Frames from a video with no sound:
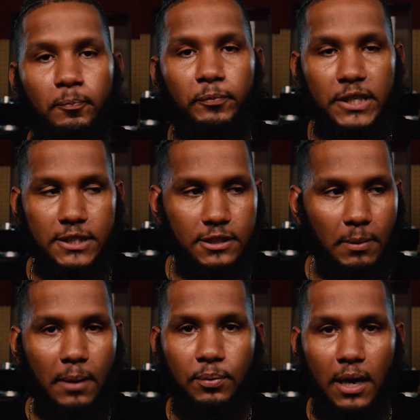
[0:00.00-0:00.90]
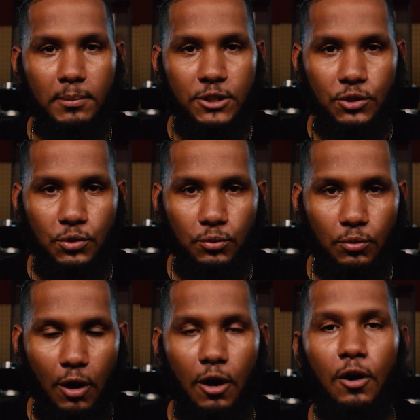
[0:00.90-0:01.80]
this is my promise
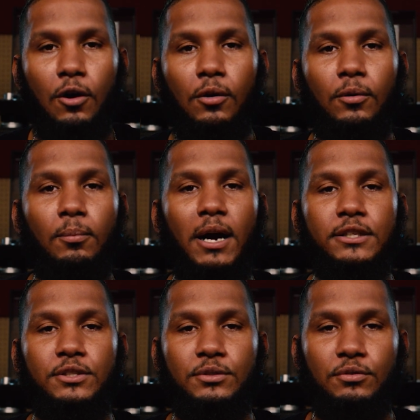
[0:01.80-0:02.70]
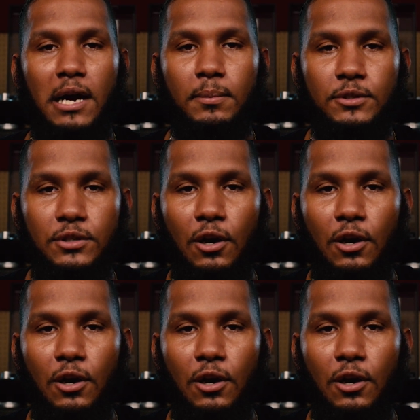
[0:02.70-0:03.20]
to all my subscribers,